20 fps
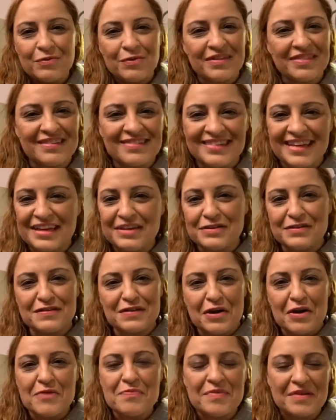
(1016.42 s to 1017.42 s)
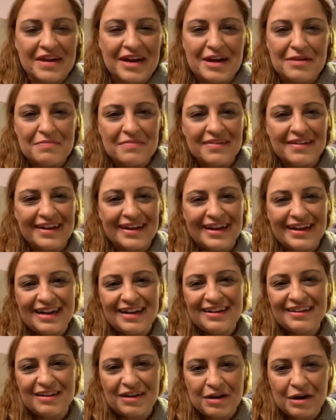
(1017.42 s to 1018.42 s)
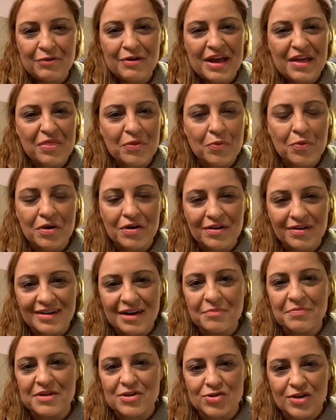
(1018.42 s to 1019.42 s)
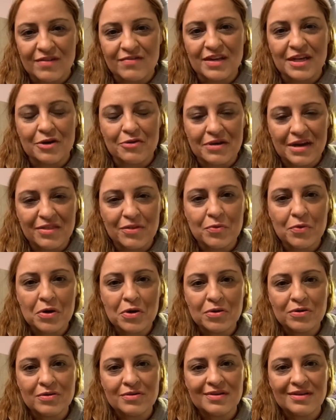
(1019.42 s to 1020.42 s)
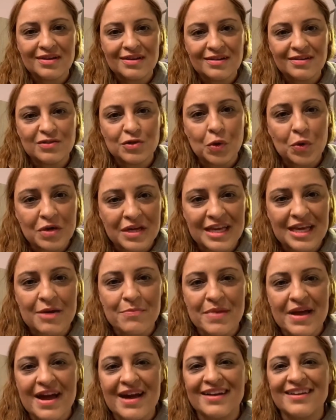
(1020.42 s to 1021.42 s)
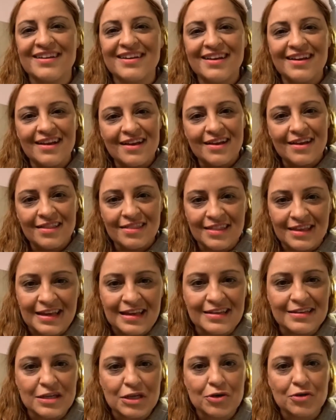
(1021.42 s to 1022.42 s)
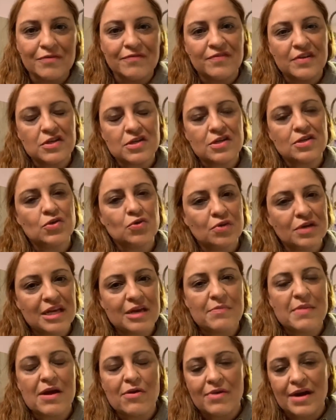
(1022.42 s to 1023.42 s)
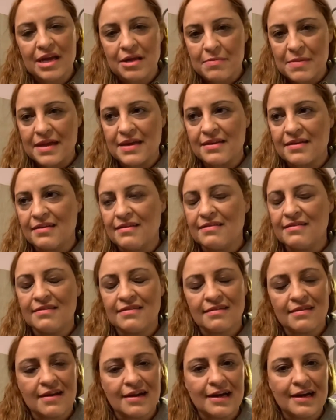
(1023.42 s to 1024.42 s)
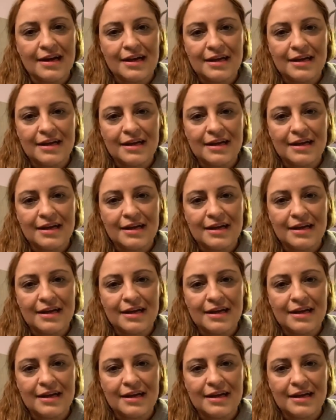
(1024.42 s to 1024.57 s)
when the stages open up around the world, I'll be traveling around the world talking about the Higdon Group vision, talking about Rank Makers,